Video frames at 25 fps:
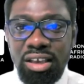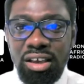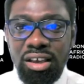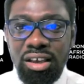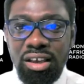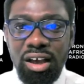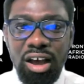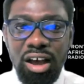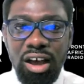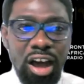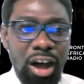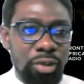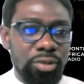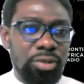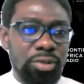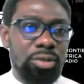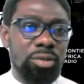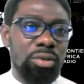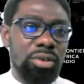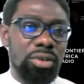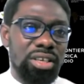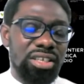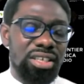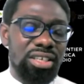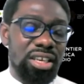
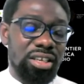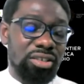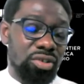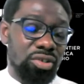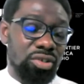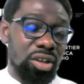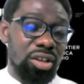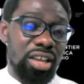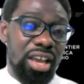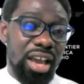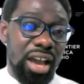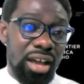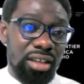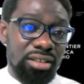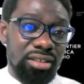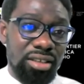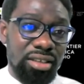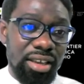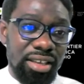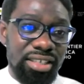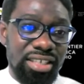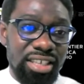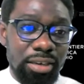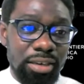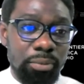Outlook is actually at
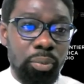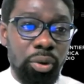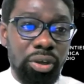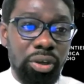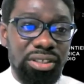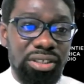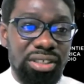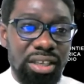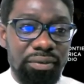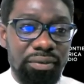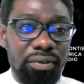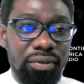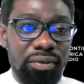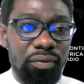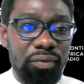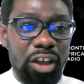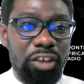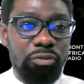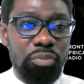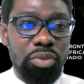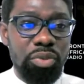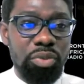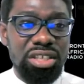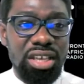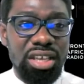
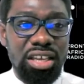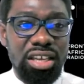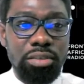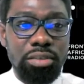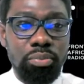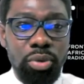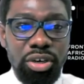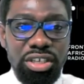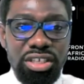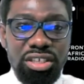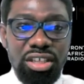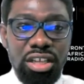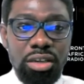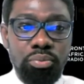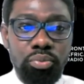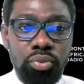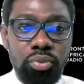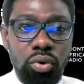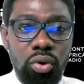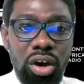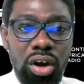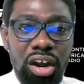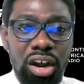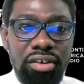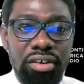18.75%. President
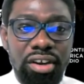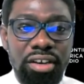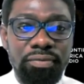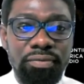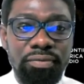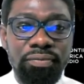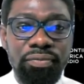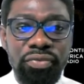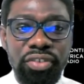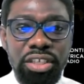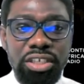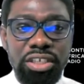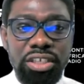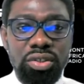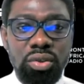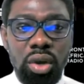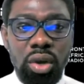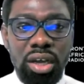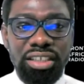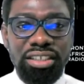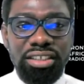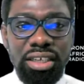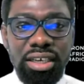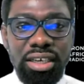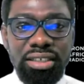Buhari is to
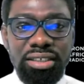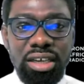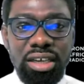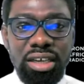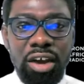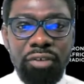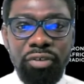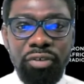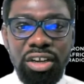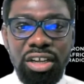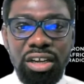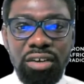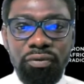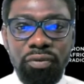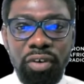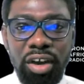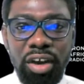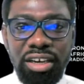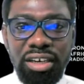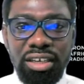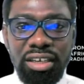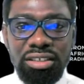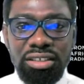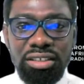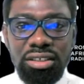attend African
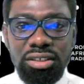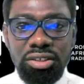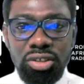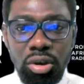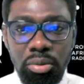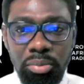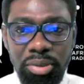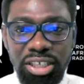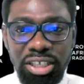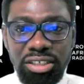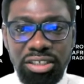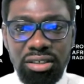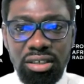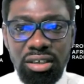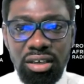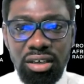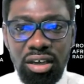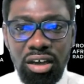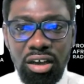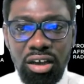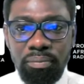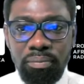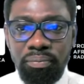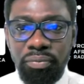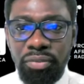Finance Summit
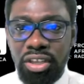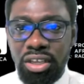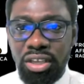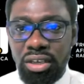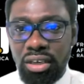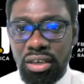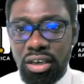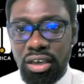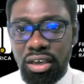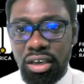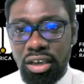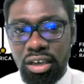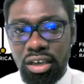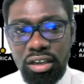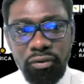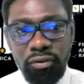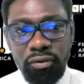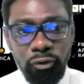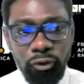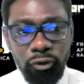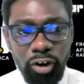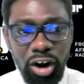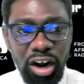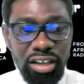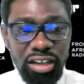in
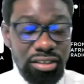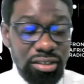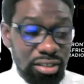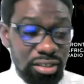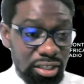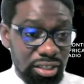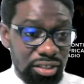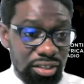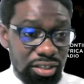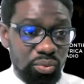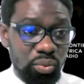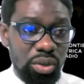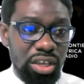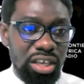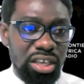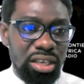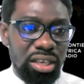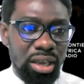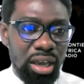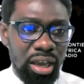France this week.